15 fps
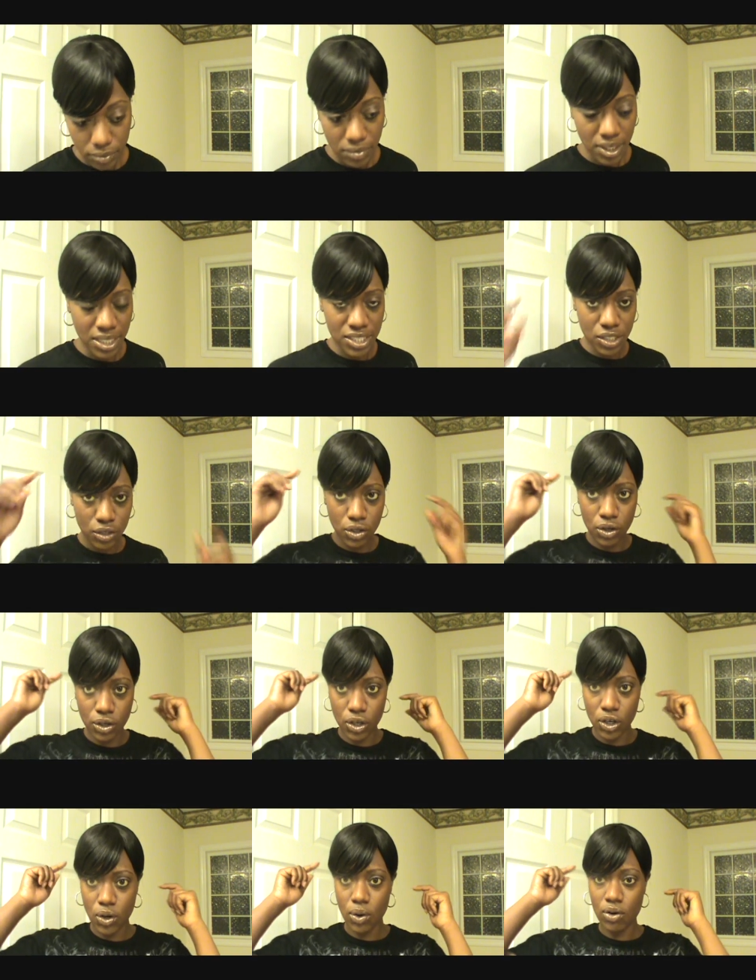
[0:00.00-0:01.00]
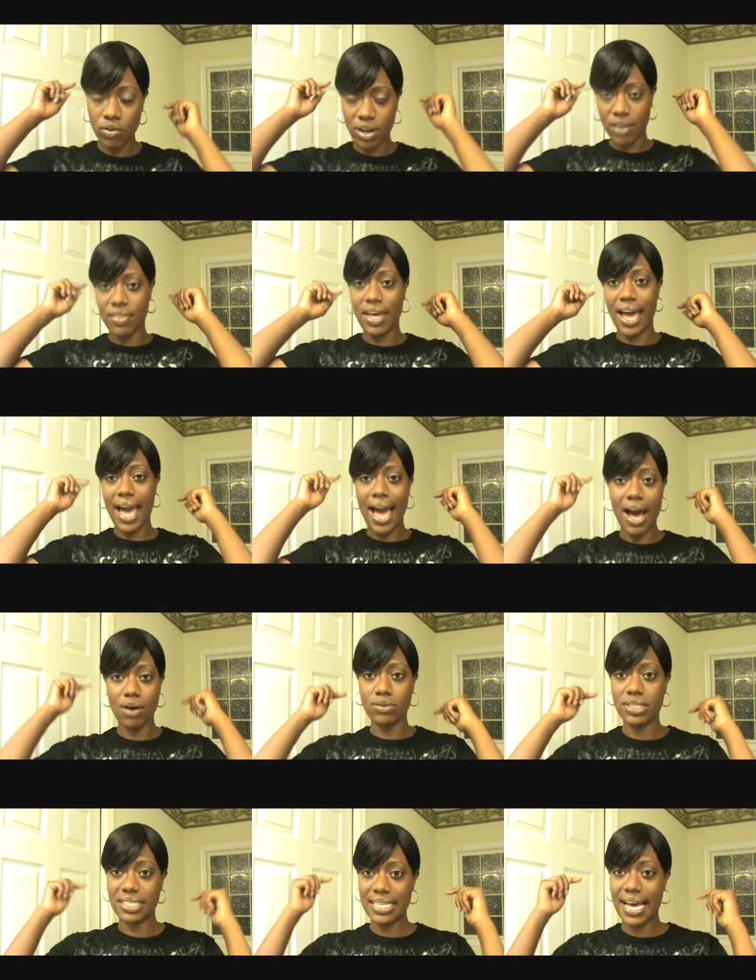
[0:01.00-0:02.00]
So you're gonna go around the
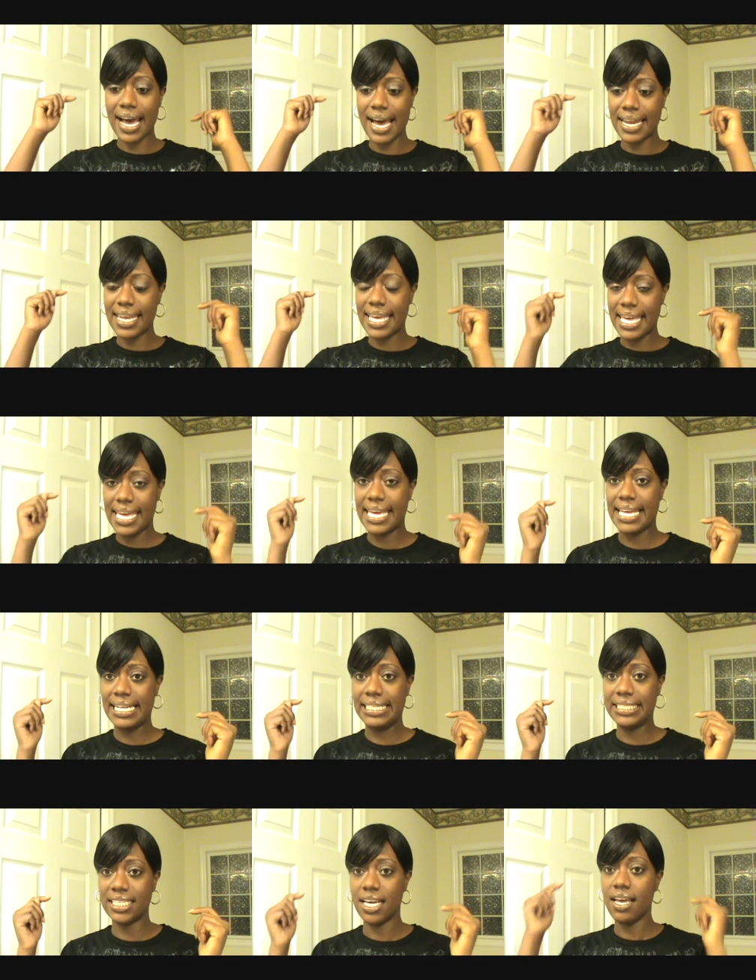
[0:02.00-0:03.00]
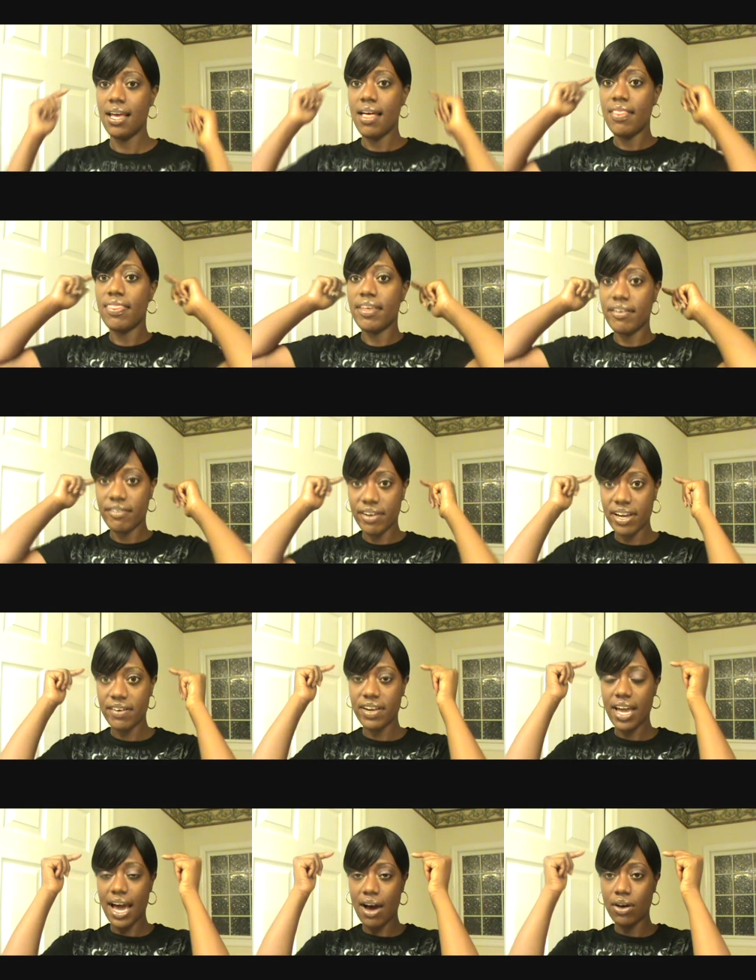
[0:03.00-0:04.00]
outside edge, the
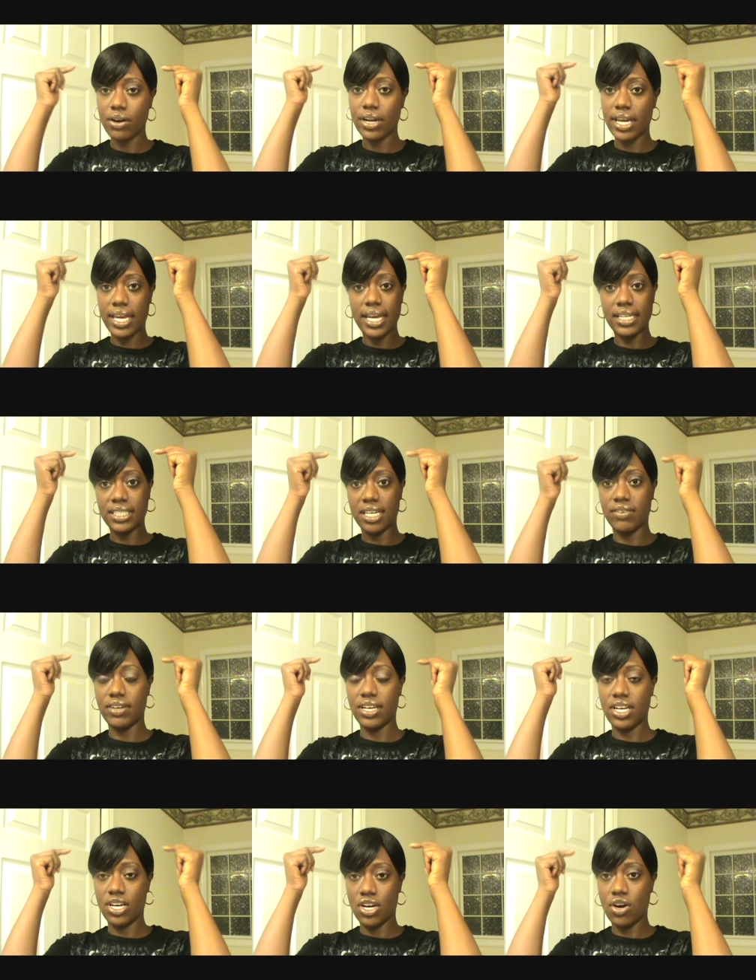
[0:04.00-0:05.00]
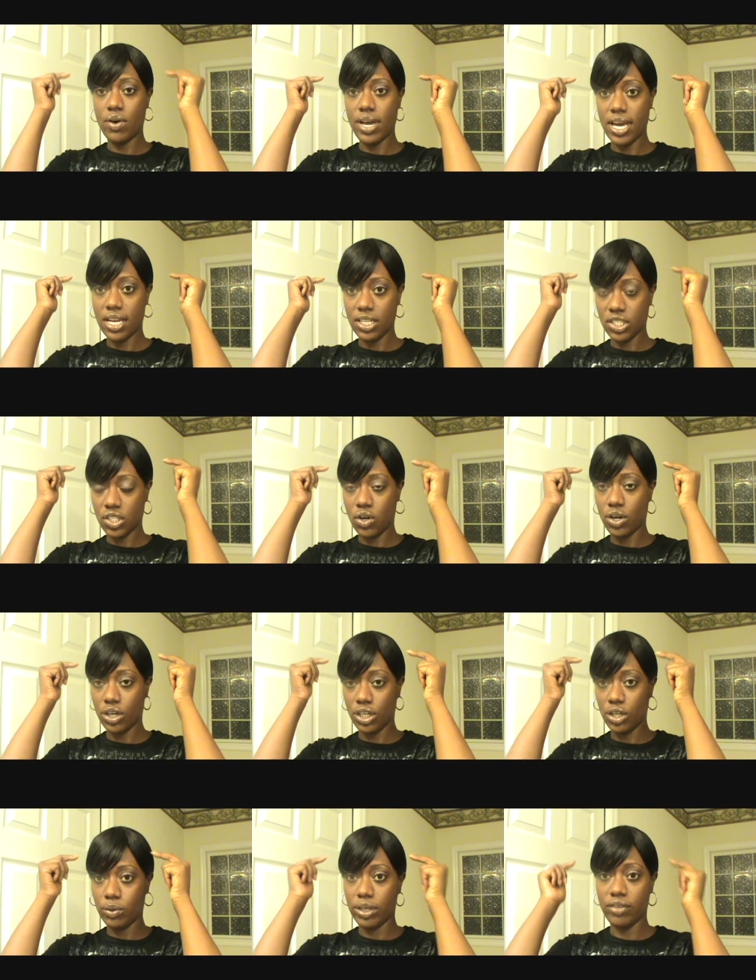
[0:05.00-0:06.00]
very outer edge of it, and go ahead and start
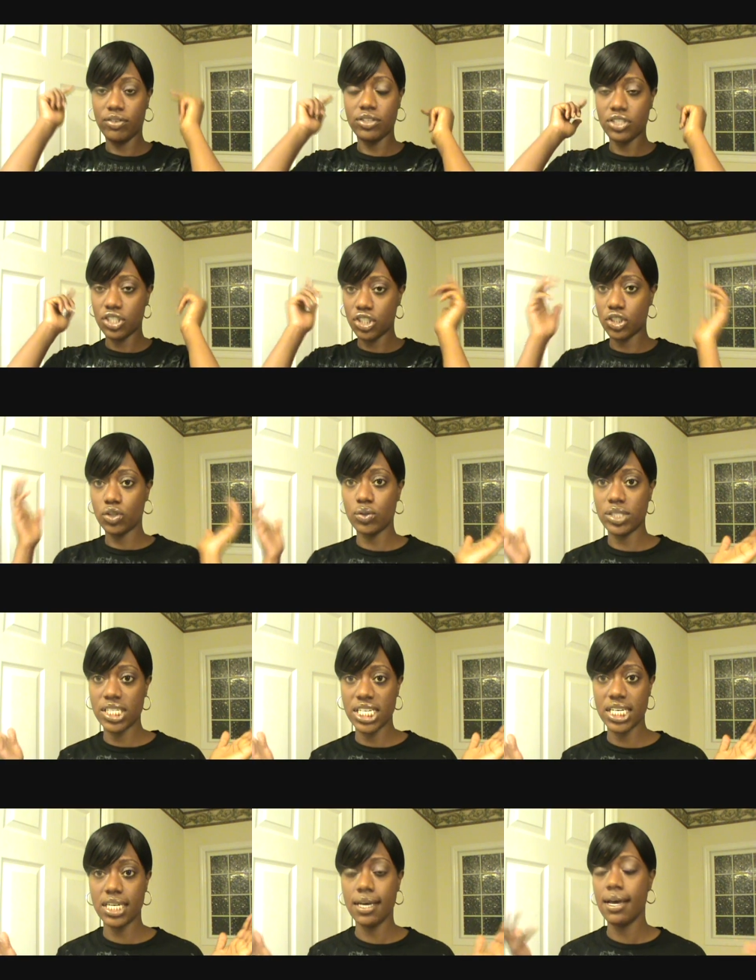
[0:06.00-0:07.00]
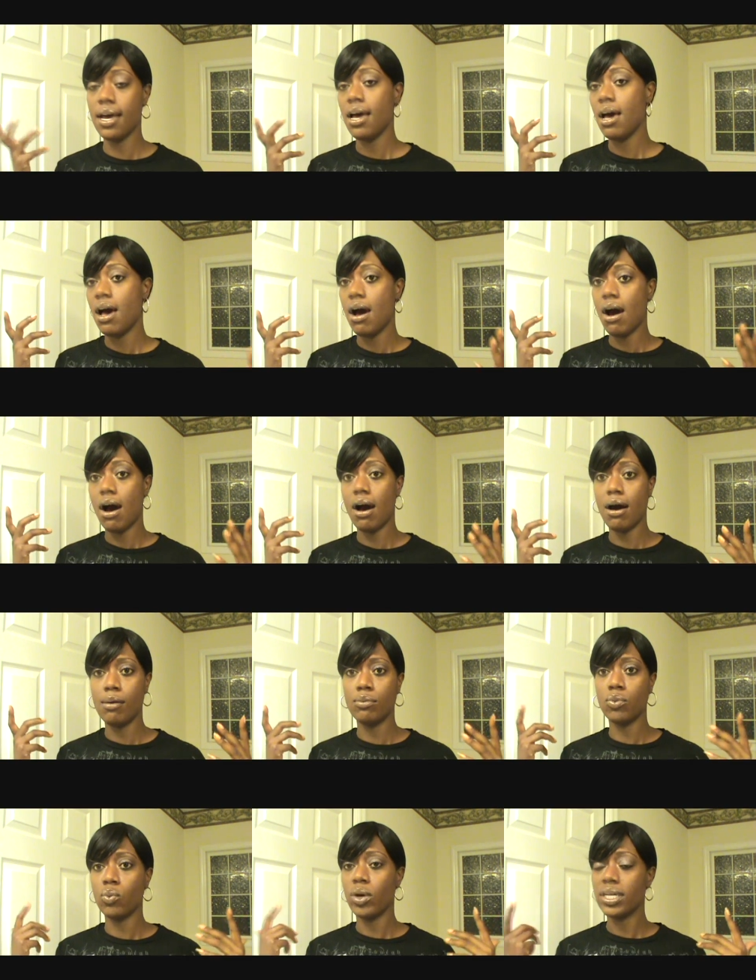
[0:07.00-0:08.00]
gluing. If you're just using
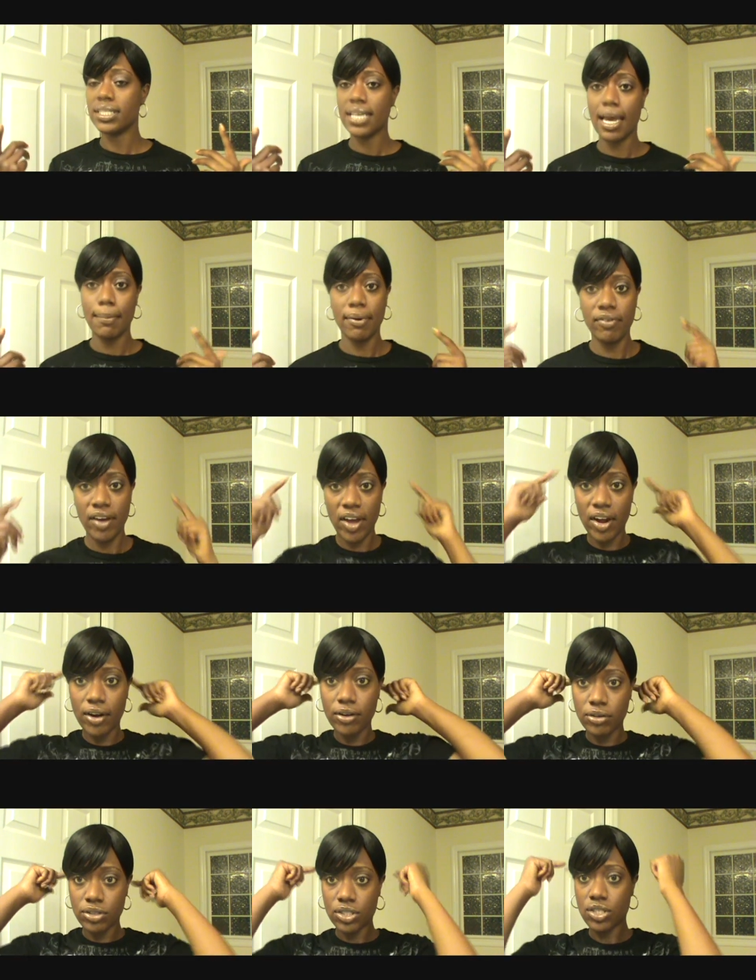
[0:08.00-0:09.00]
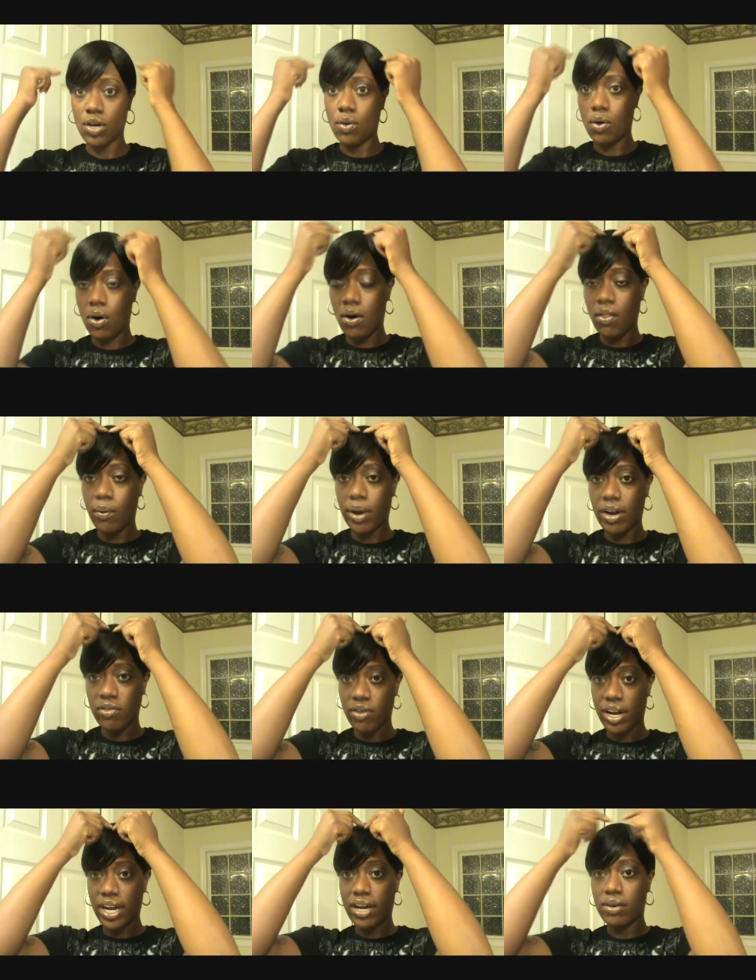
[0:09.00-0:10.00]
one type of hair, you'll just go all the way
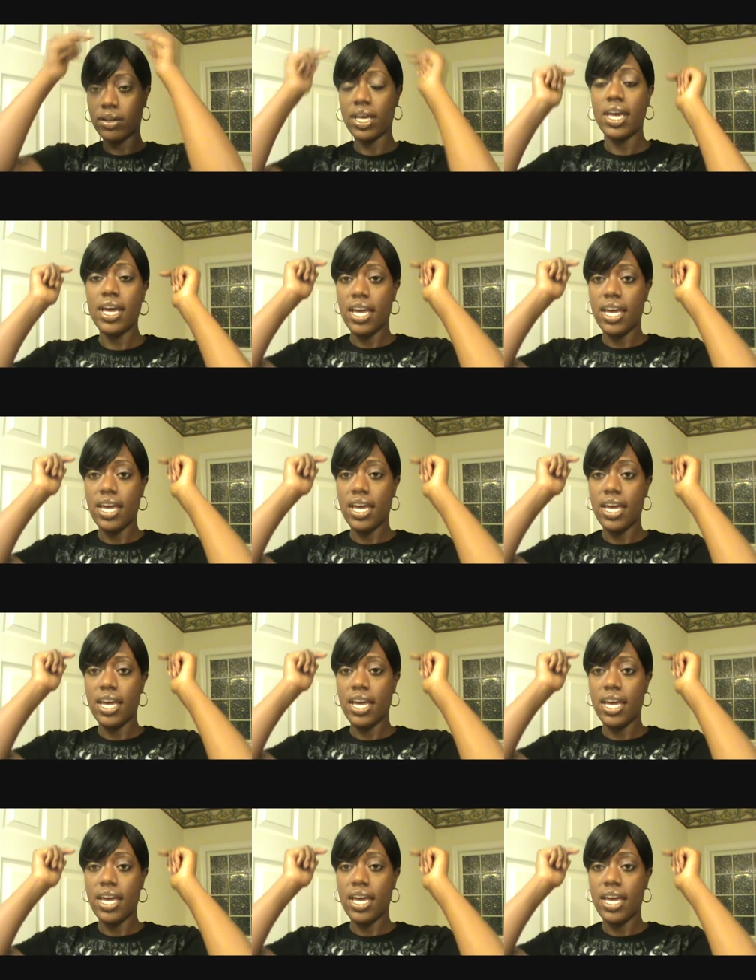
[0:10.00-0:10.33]
around.